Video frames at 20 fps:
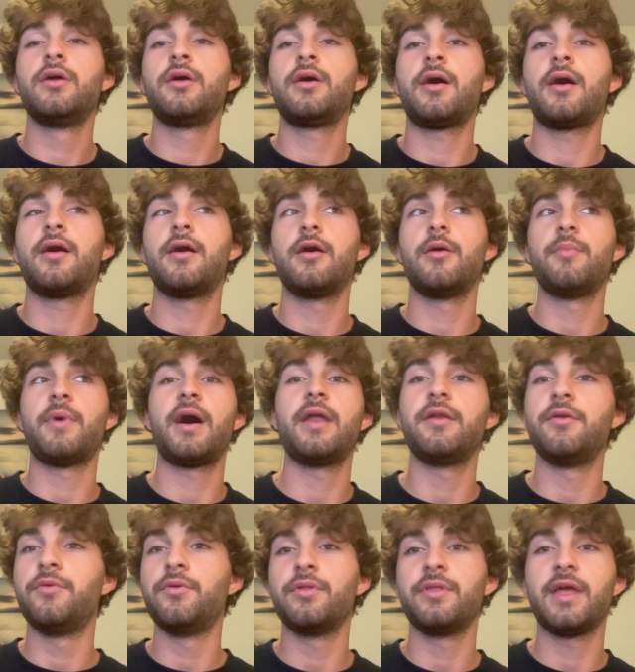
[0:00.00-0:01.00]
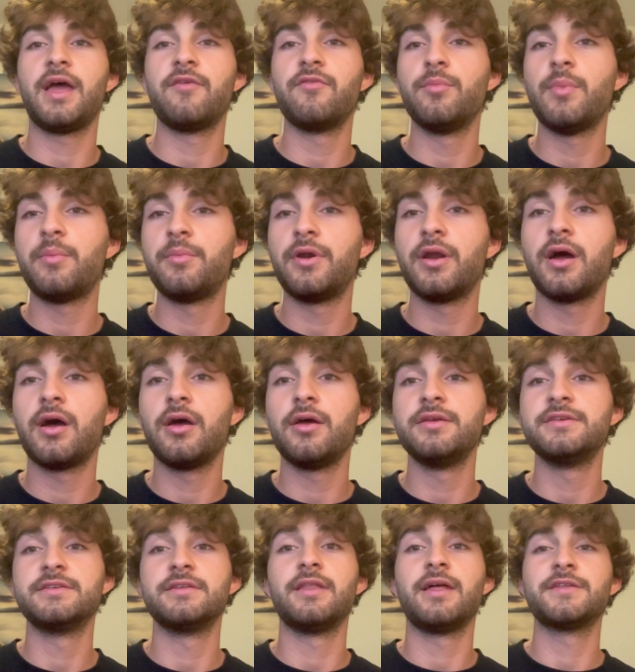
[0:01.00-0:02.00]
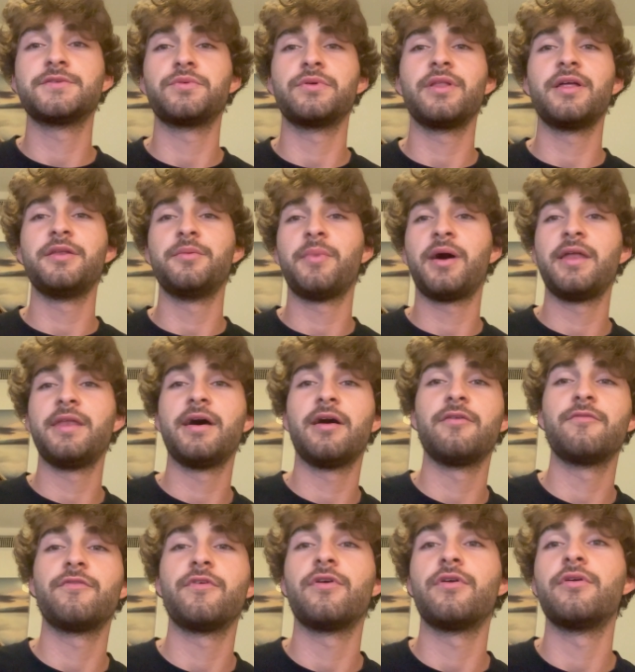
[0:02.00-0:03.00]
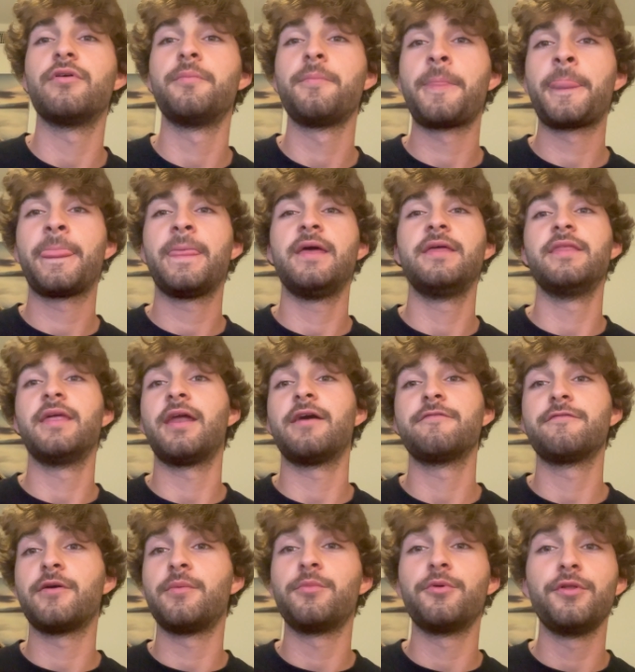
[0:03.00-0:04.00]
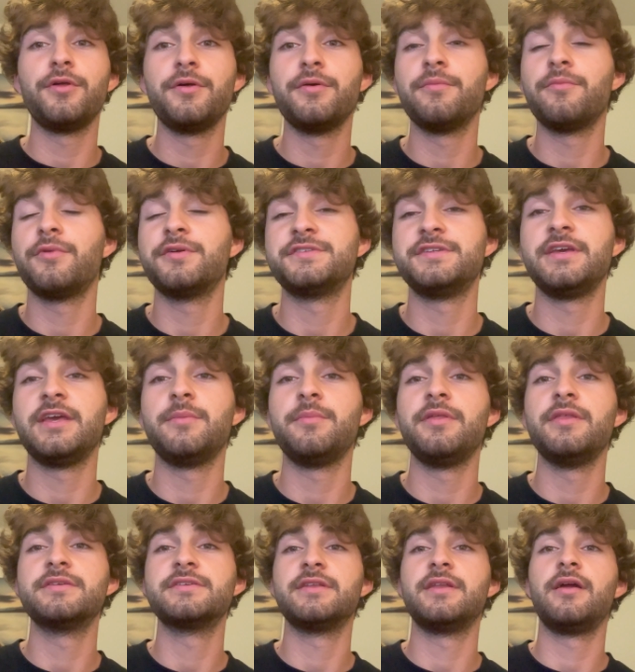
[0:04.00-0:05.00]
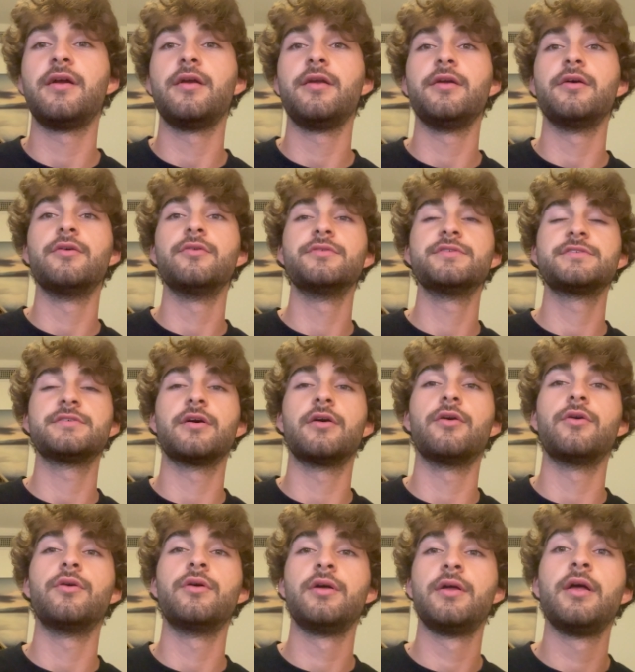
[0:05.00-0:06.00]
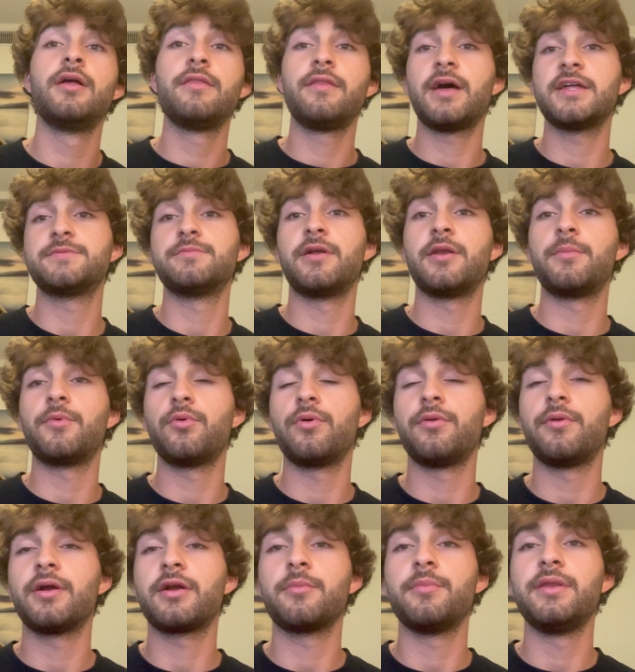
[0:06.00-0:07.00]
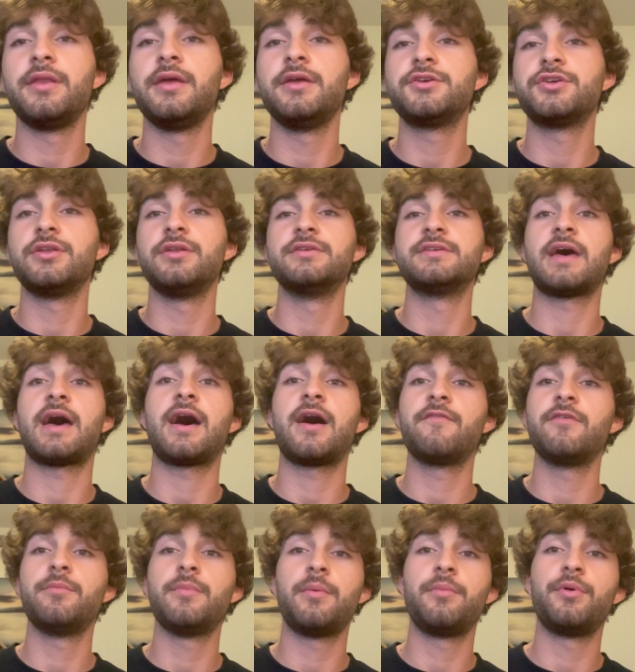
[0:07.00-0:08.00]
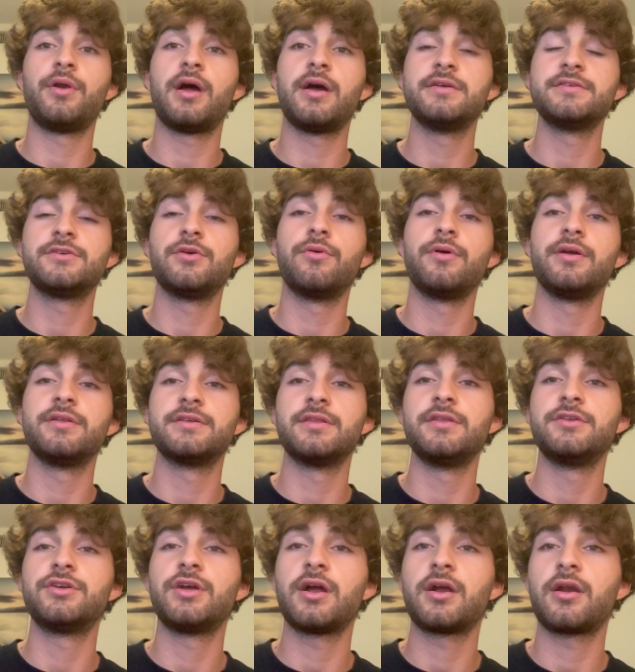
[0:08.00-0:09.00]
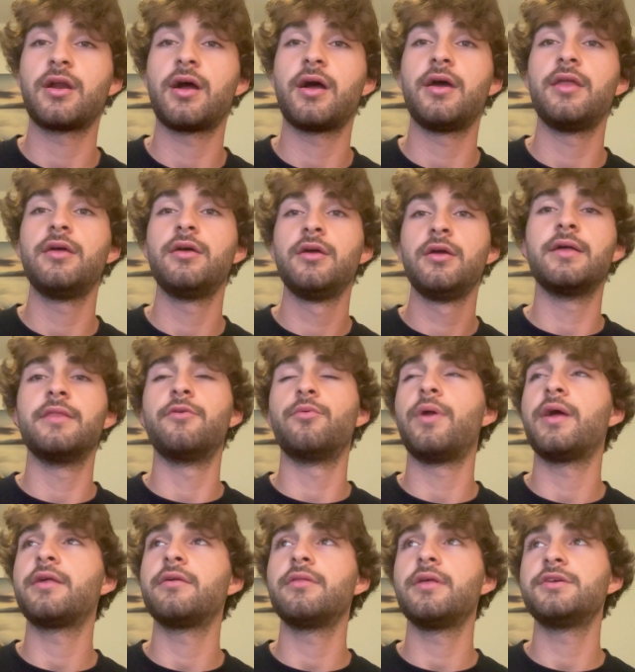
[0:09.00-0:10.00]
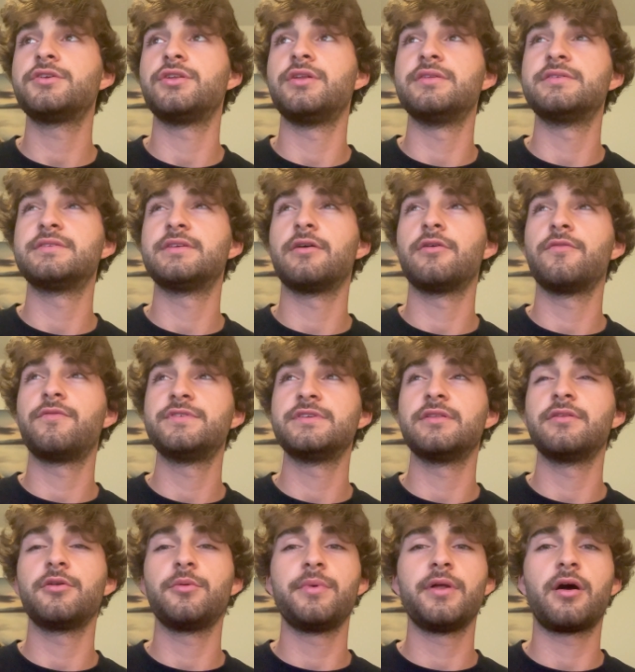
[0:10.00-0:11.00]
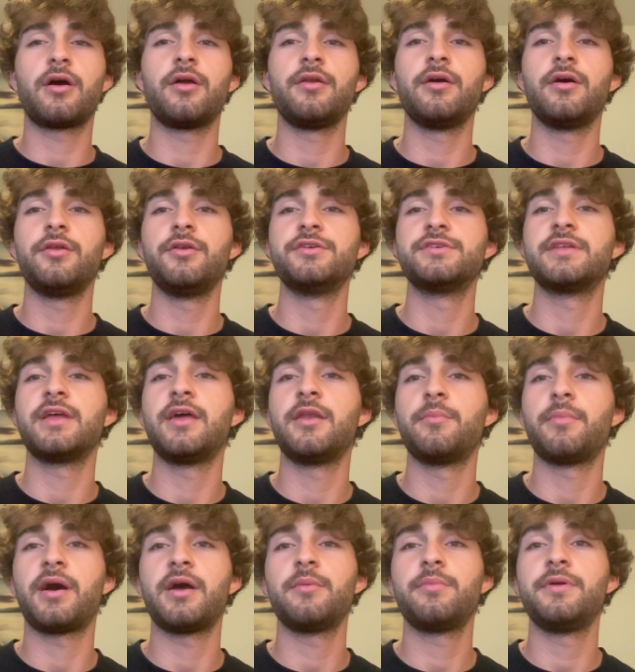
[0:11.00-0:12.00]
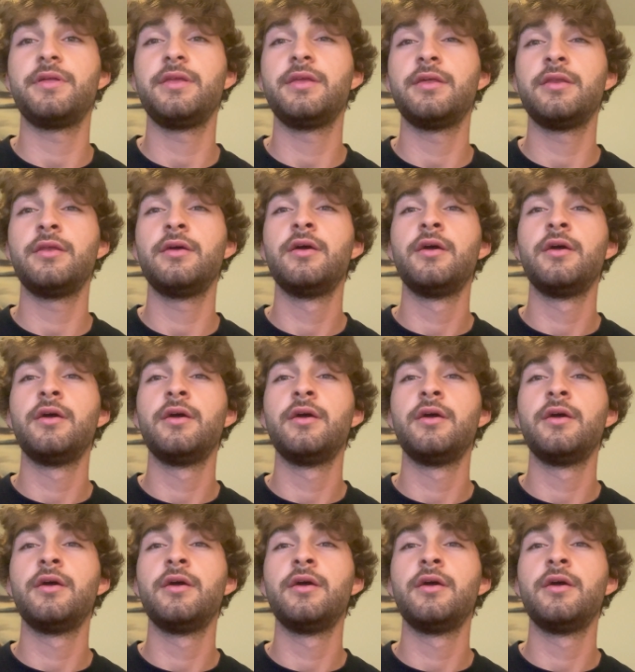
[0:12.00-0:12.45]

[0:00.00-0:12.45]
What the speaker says: I didn't really have it memorized, and that's what led to my downfall. And then I fumbled it once he gave me the scenario. So that's my number one recommendation, is have it memorized going into the check ride. And the regulation itself is a little bit hard to understand in my opinion.